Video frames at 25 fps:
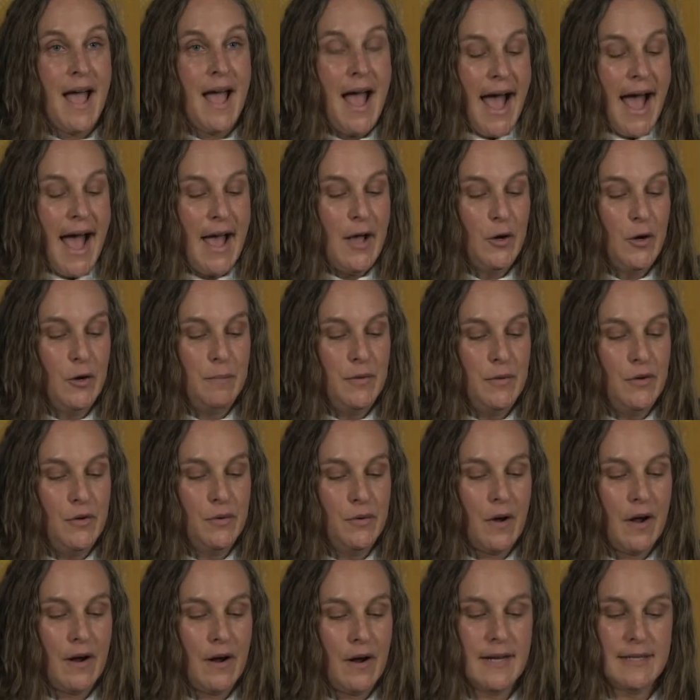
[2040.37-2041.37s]
I hope
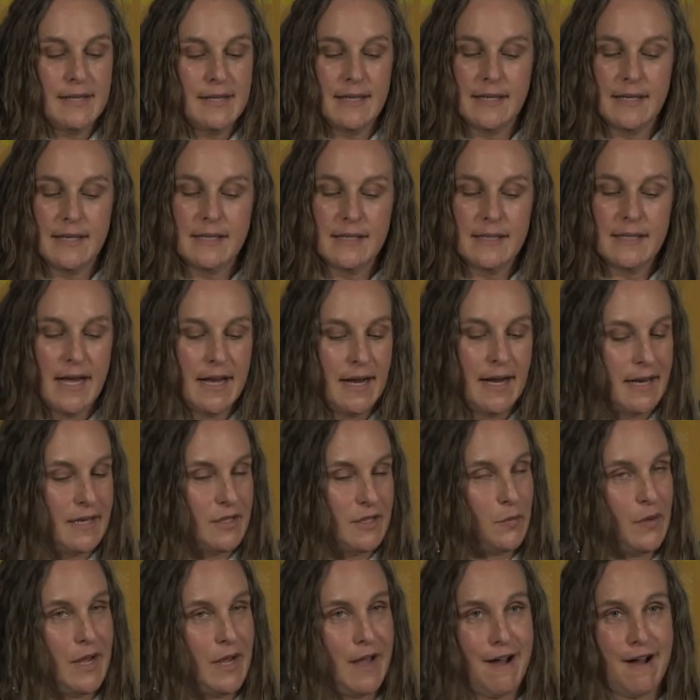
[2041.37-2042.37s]
you are as excited
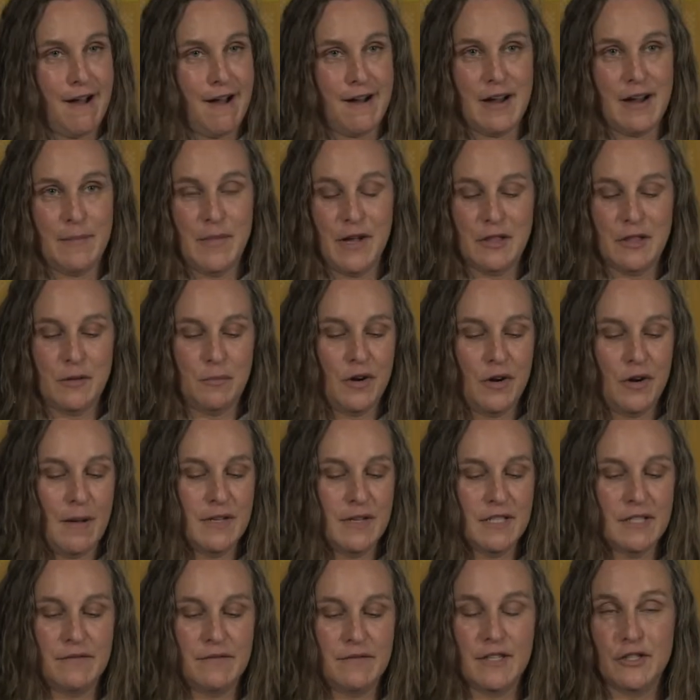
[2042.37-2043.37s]
as we are about the
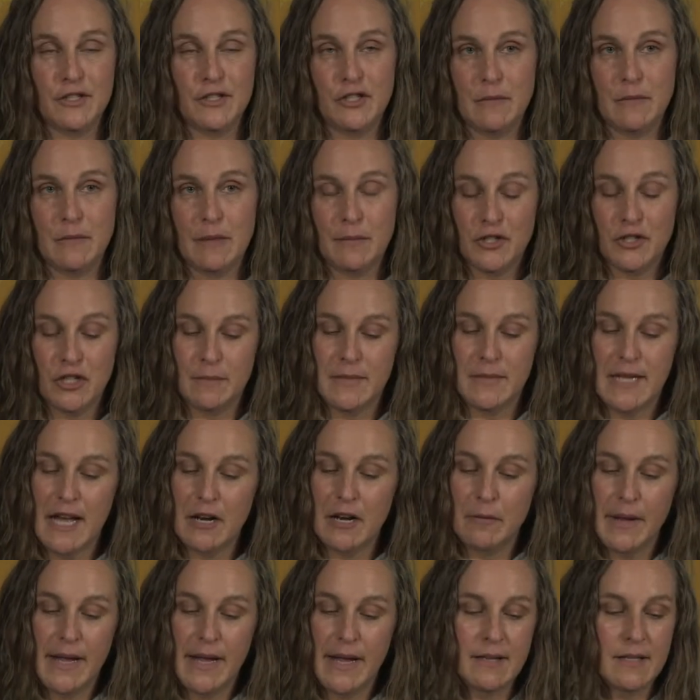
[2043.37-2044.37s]
promise of this new membership
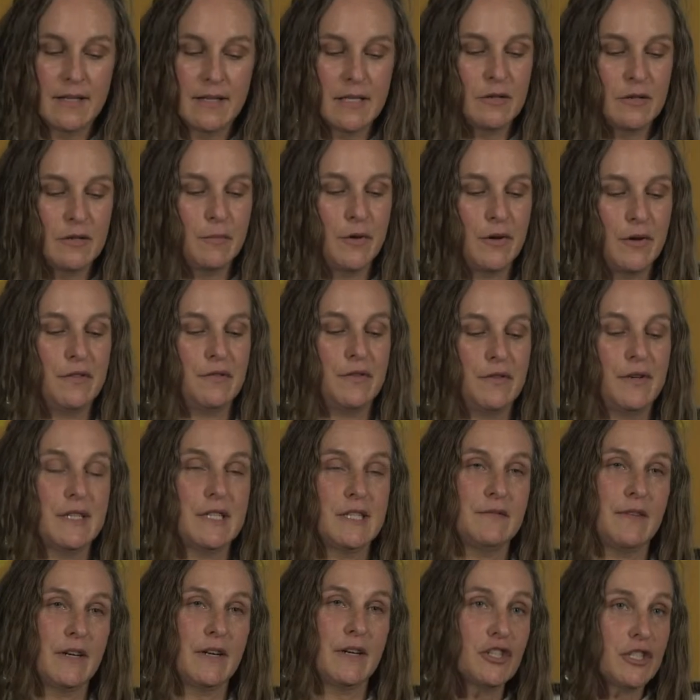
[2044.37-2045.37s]
database, both for
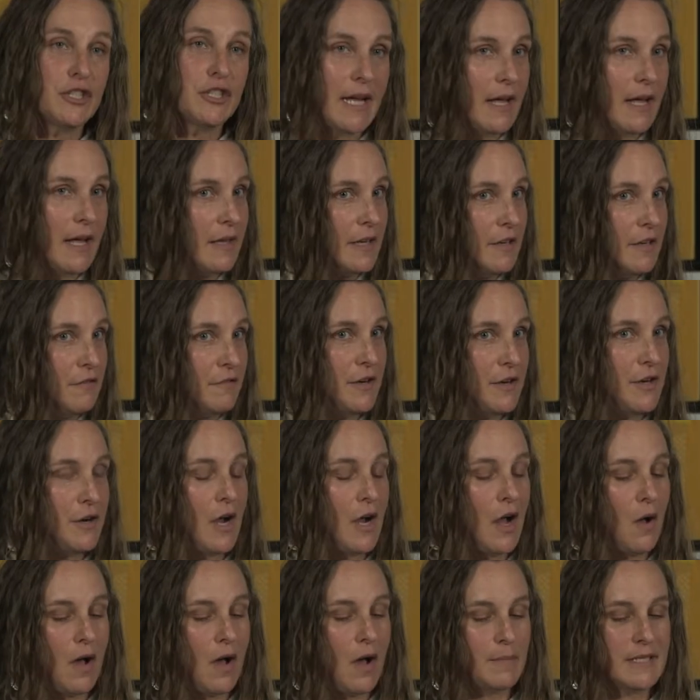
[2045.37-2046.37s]
its functionality for your
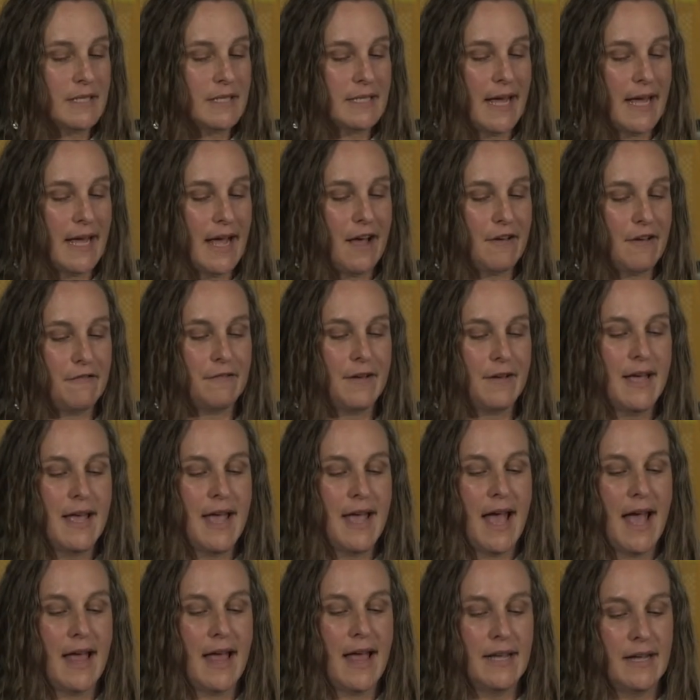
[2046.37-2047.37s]
co-op staff
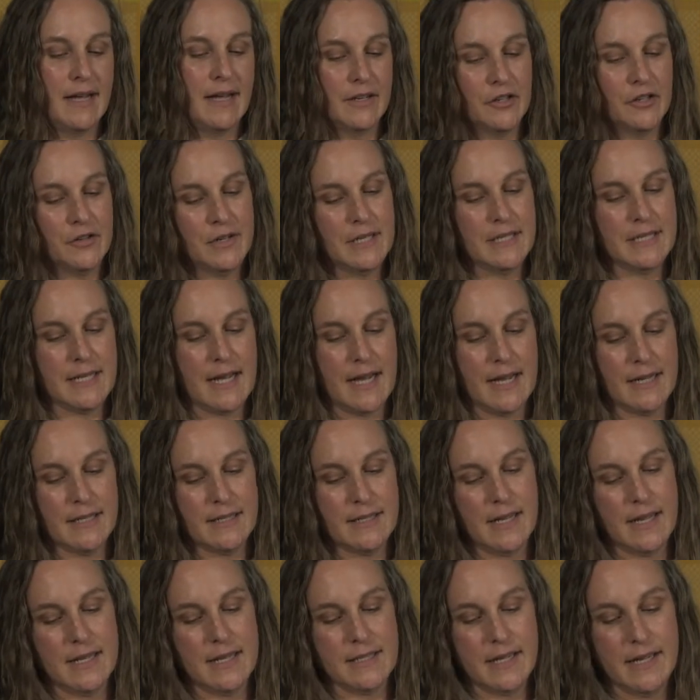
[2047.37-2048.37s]
and the increased
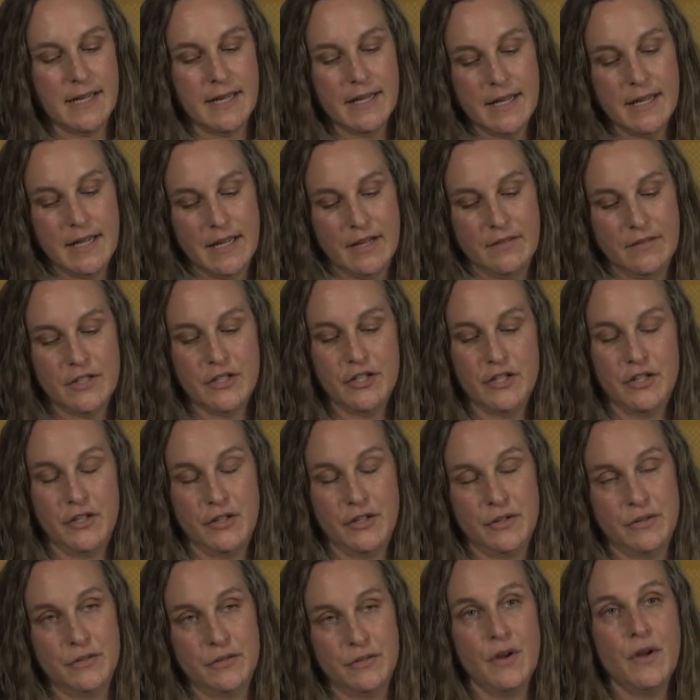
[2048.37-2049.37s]
access it gives to
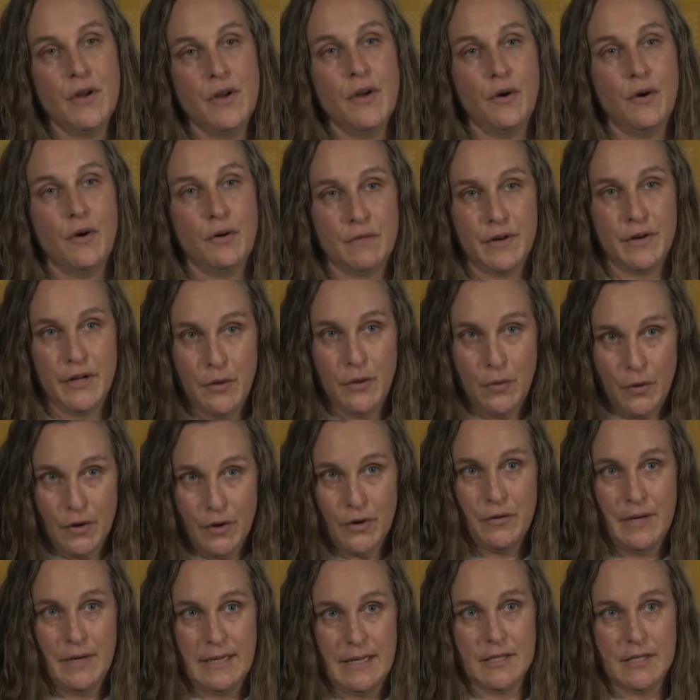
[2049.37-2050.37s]
you over your
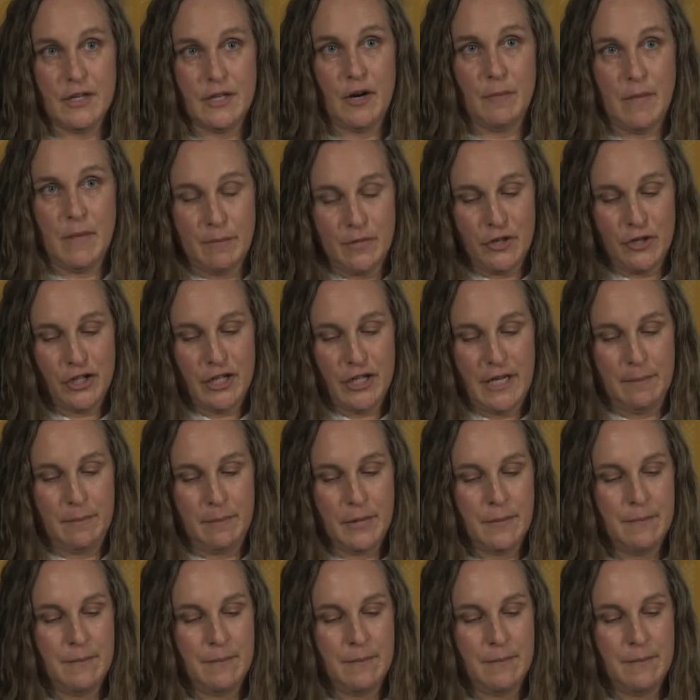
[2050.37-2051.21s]
GreenStar membership.